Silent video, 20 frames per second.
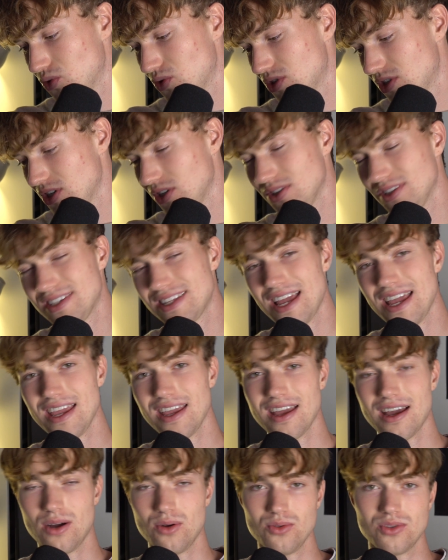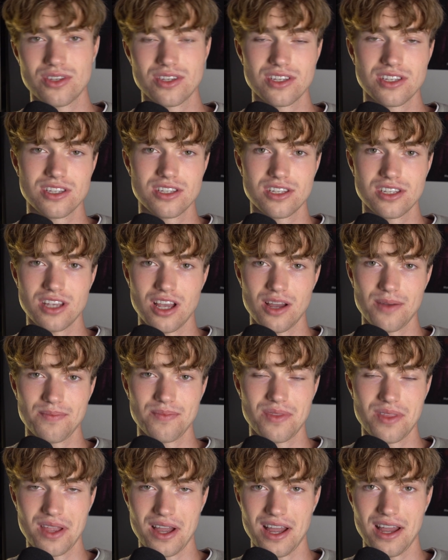still take out some
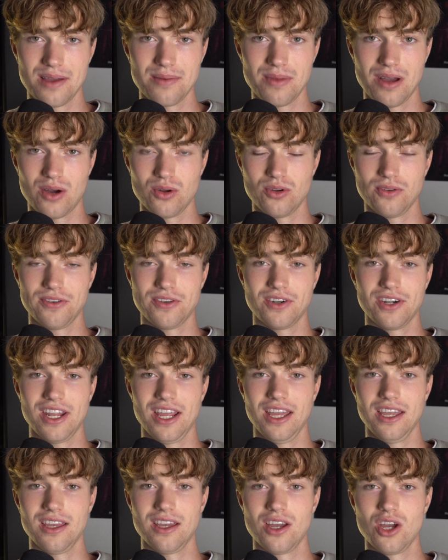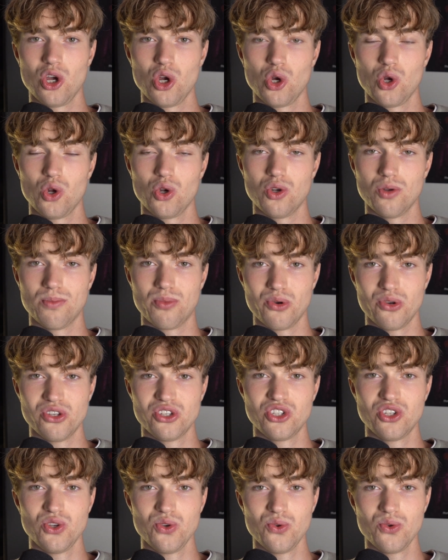time out of your day to
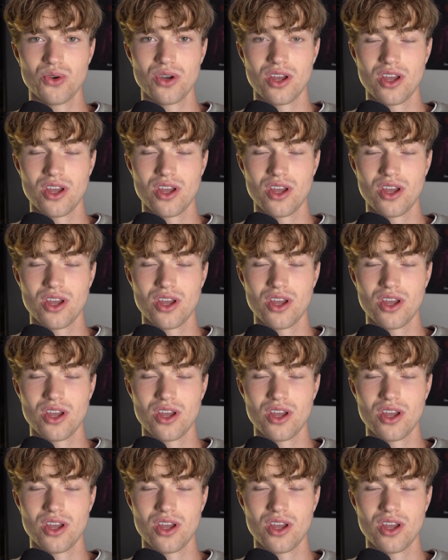pursue